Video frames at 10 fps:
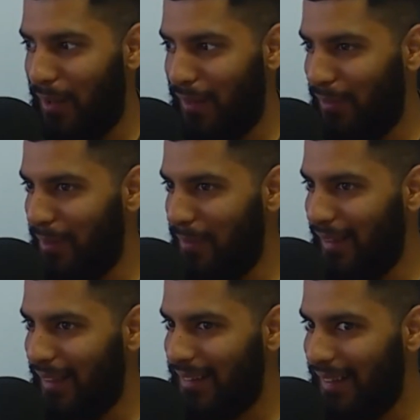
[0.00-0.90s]
full of
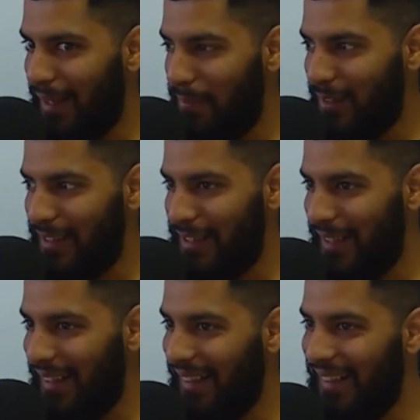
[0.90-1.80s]
money. I was like, I'm gonna just
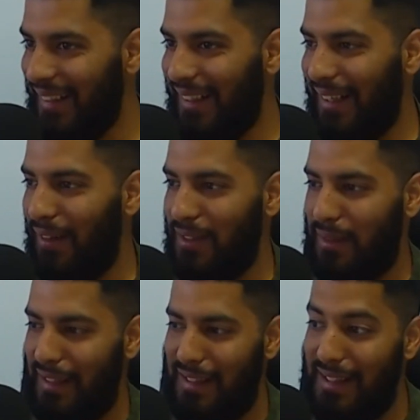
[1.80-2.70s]
chill. I'll just
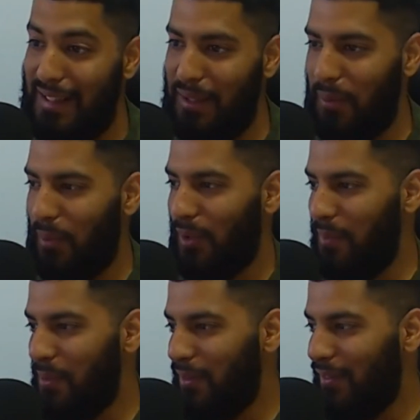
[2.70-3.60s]
like eat, watch
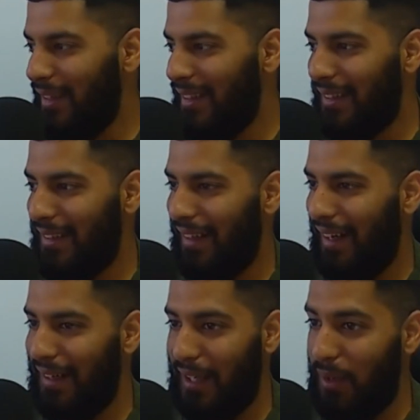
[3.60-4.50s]
movies,
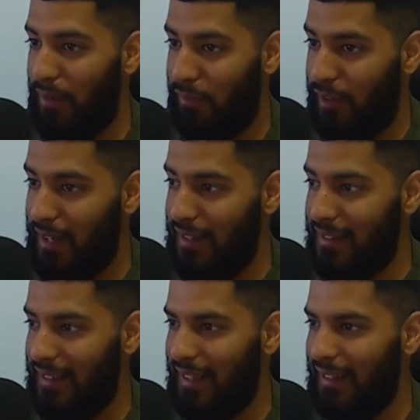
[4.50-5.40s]
hang out with
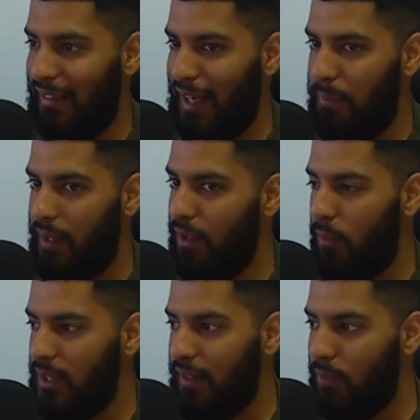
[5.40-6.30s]
friends. And I'm like, yo,
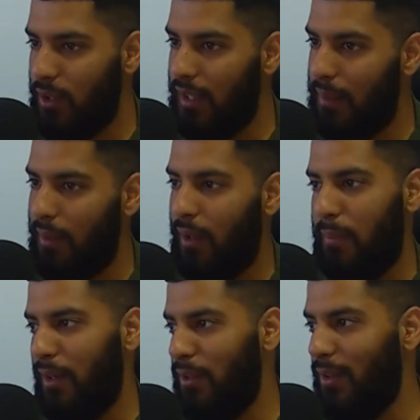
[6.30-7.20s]
where's everyone today? They're like, oh, I'm
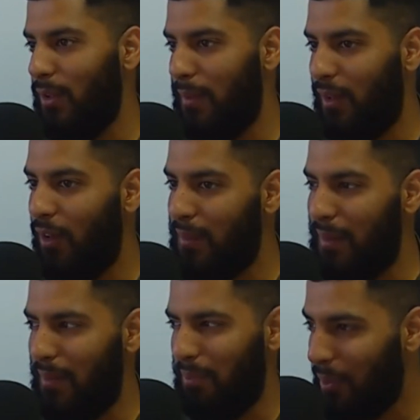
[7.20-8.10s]
at uni or I'm at college. I'm
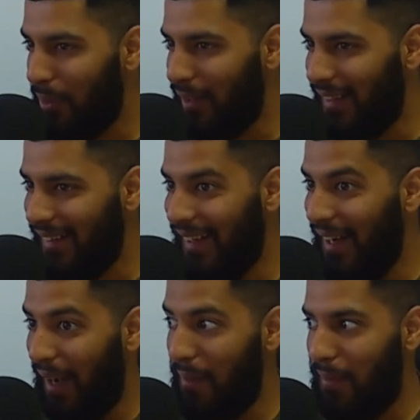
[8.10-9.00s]
like, boring.
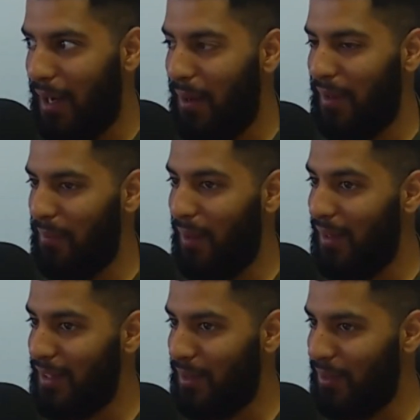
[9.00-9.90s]
I'm out and about.
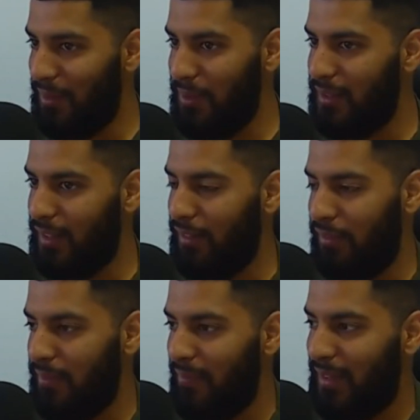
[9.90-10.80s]
Let's go do
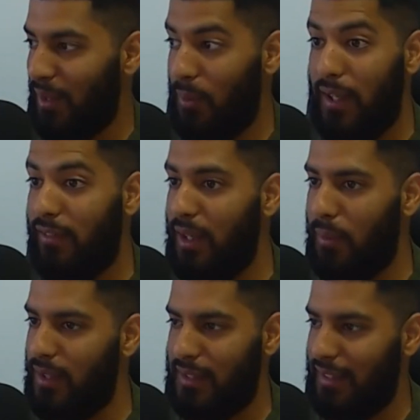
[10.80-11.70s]
stuff. Whatever it
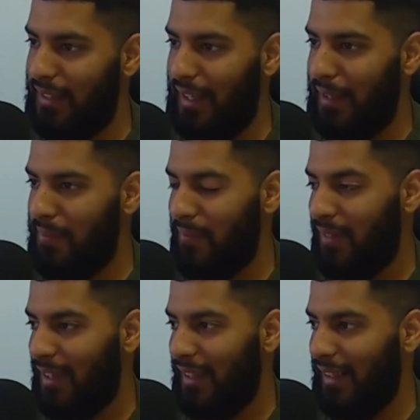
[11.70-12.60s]
was, yeah.
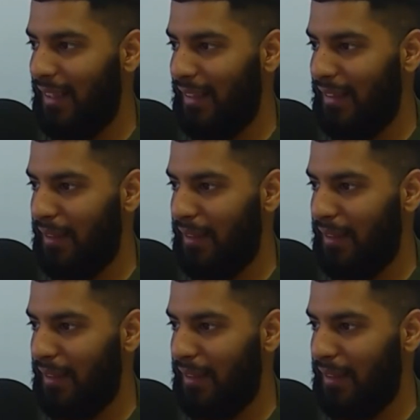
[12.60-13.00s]
And